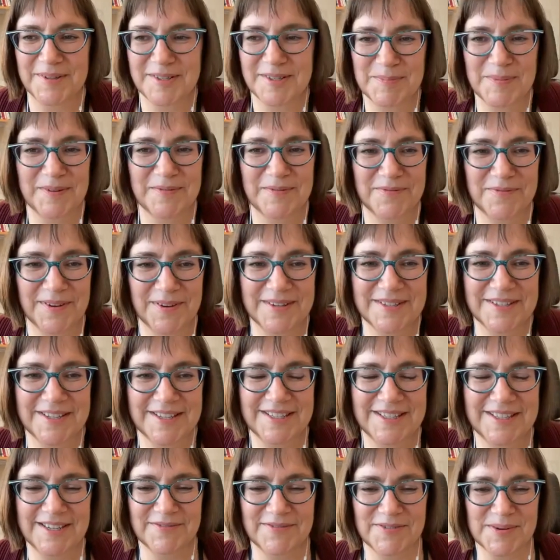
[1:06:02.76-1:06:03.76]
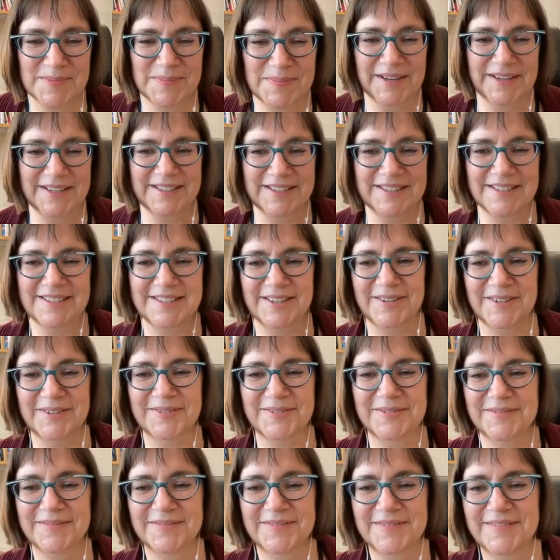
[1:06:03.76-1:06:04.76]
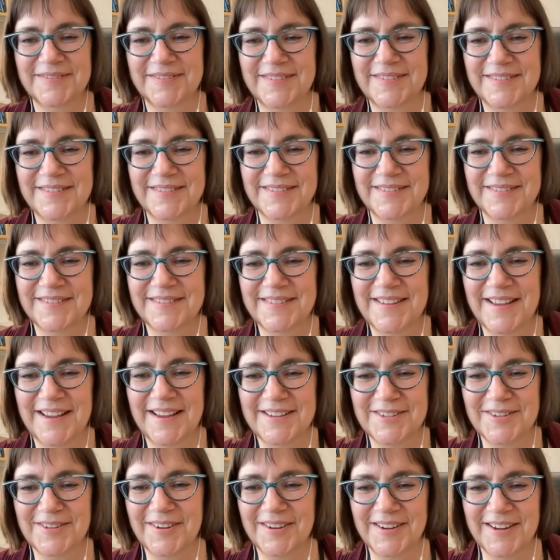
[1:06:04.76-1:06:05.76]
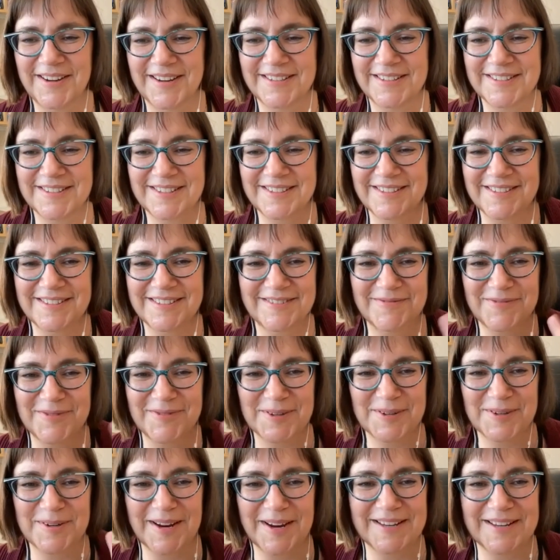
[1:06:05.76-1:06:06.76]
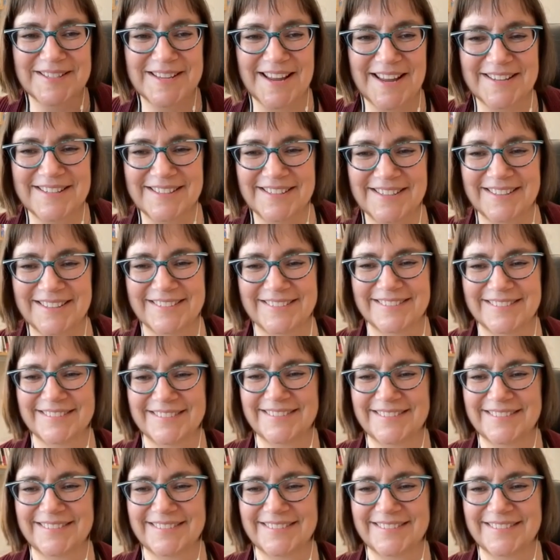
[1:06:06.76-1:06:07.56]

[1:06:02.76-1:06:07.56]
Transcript: It's been fun to see everybody. So thank you guys for attending.